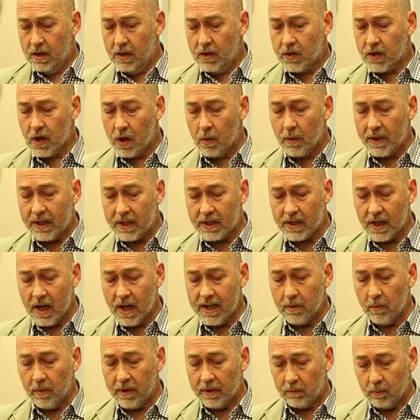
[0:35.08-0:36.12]
So we
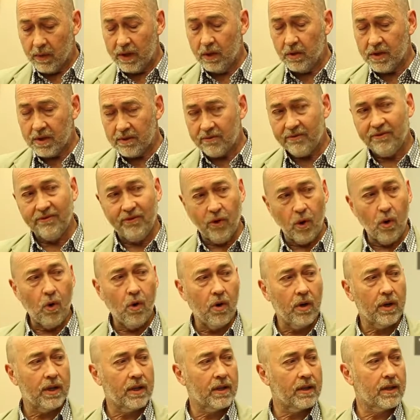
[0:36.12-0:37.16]
decided, we looked at
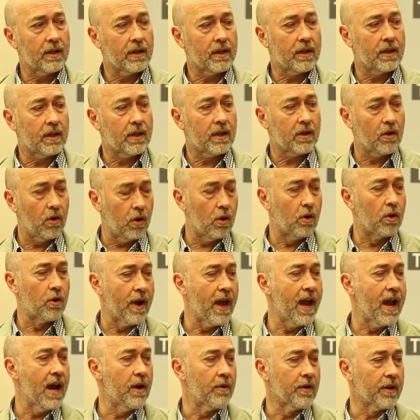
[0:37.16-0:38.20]
4 core
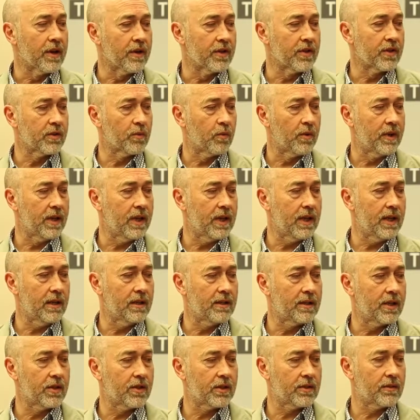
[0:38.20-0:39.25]
areas. We
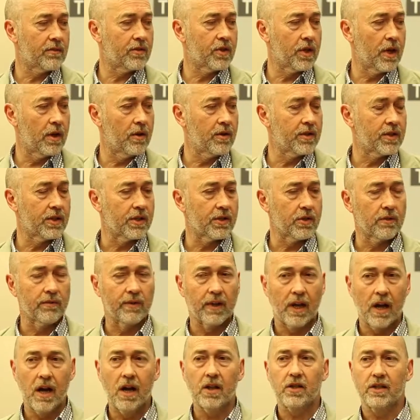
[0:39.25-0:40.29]
just chose to sort of
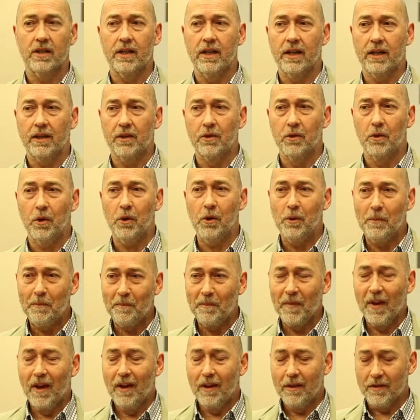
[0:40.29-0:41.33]
largely ignore
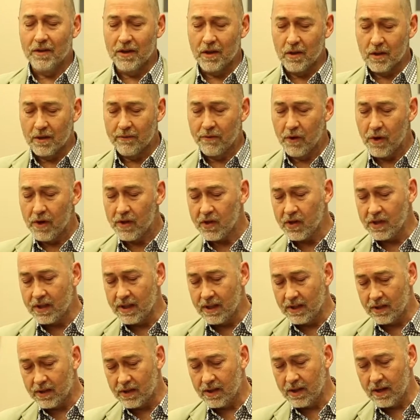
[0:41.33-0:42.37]
the
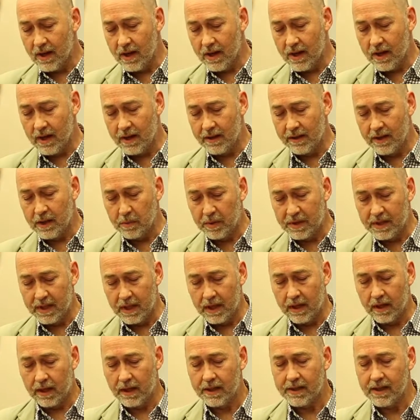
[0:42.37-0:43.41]
universities in this
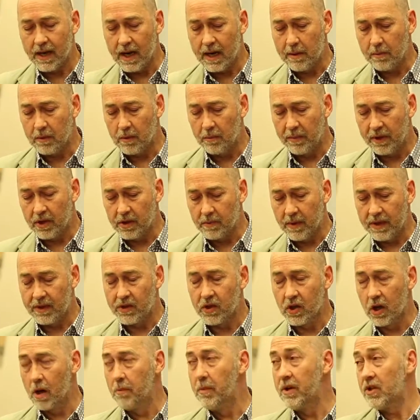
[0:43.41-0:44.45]
particular table because we had
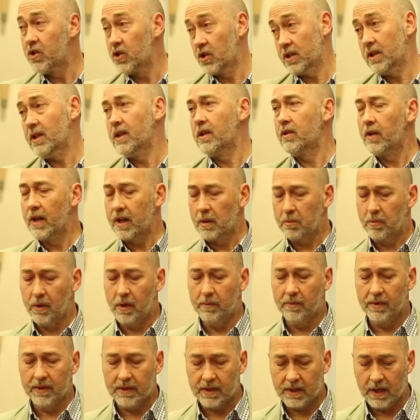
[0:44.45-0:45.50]
so much, like
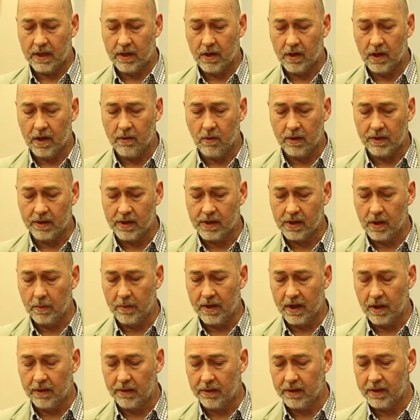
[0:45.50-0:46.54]
Bob said earlier on, so
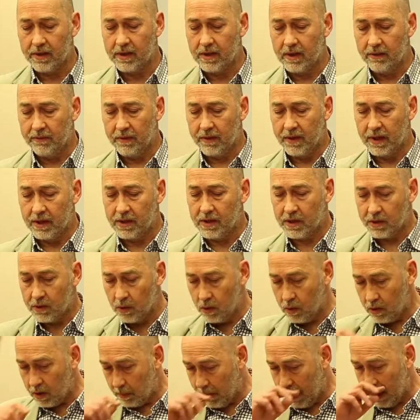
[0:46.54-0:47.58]
many other different things to
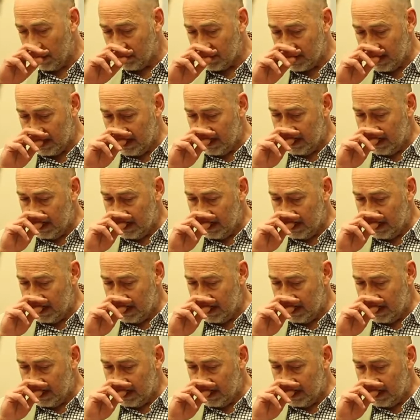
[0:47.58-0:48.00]
talk about.